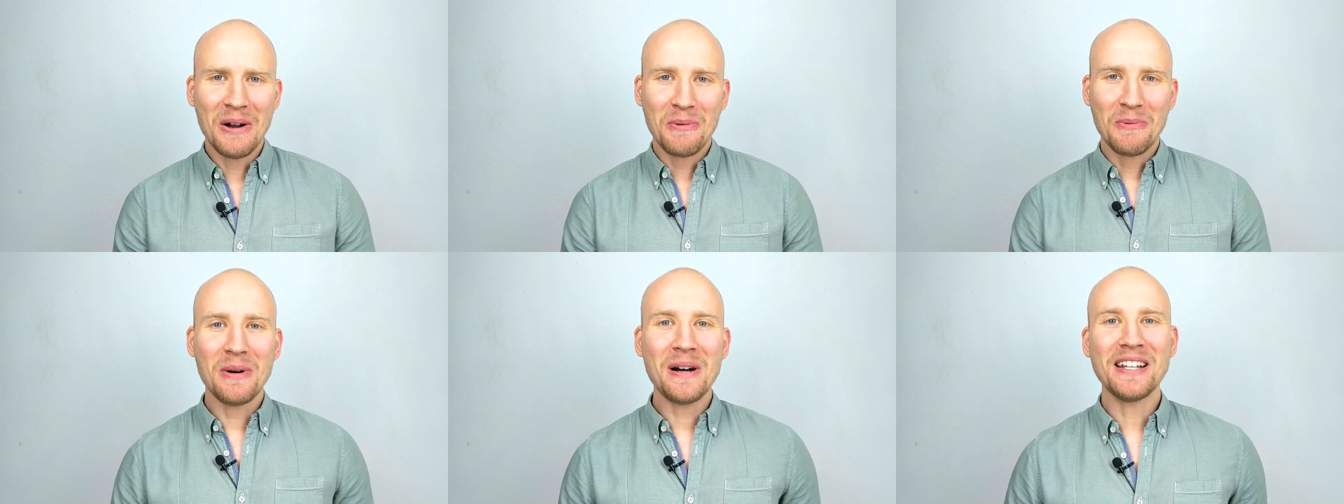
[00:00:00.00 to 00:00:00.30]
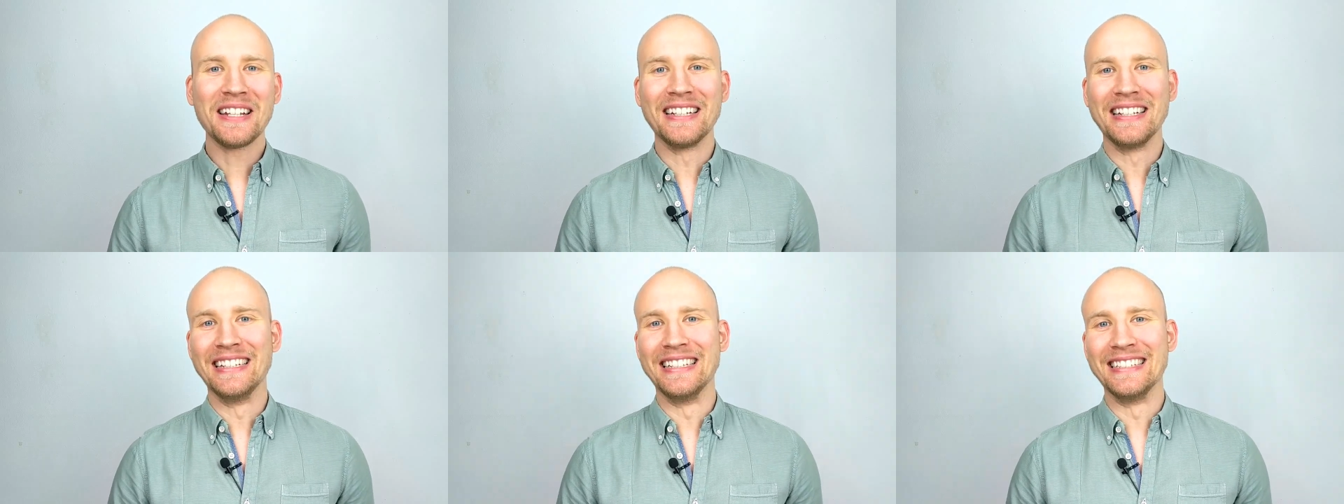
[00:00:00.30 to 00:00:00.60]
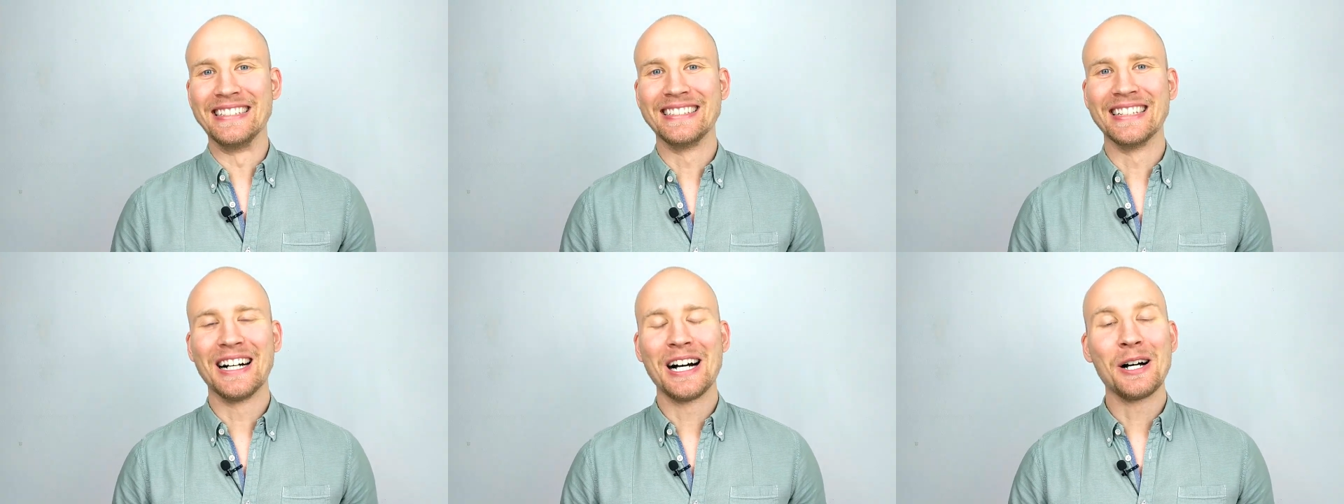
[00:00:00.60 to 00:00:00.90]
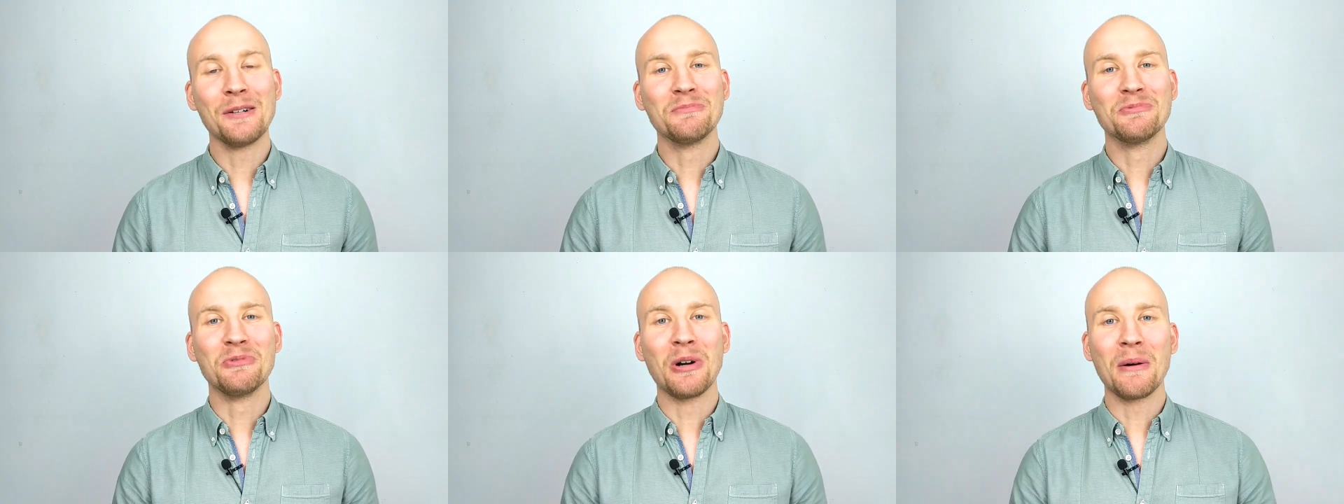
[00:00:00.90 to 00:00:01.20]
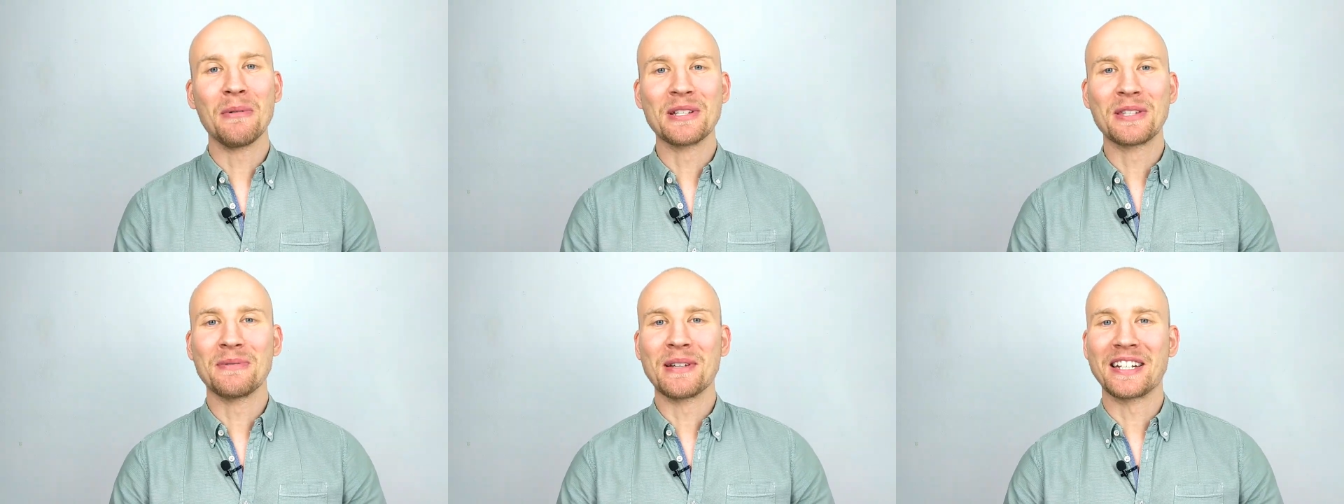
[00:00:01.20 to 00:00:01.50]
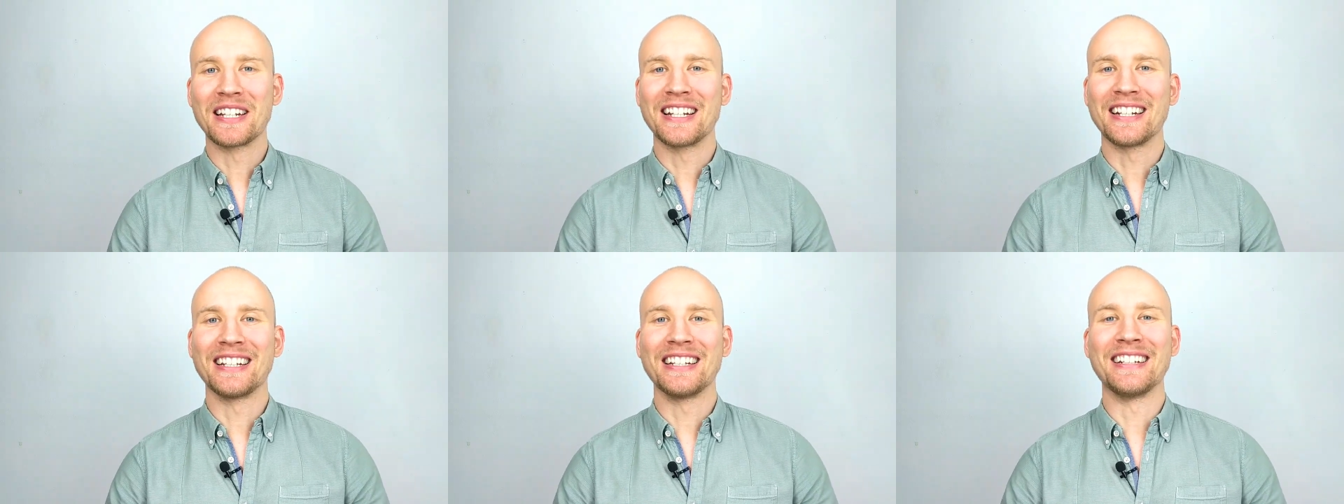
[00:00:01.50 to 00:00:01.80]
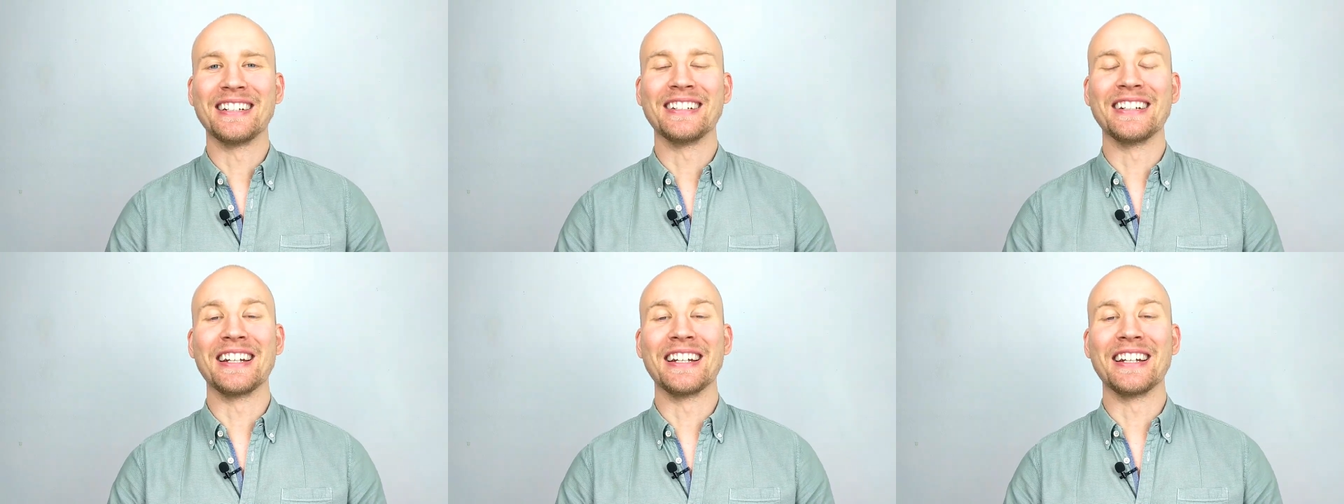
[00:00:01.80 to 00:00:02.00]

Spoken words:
What is up? Robert Smetana here,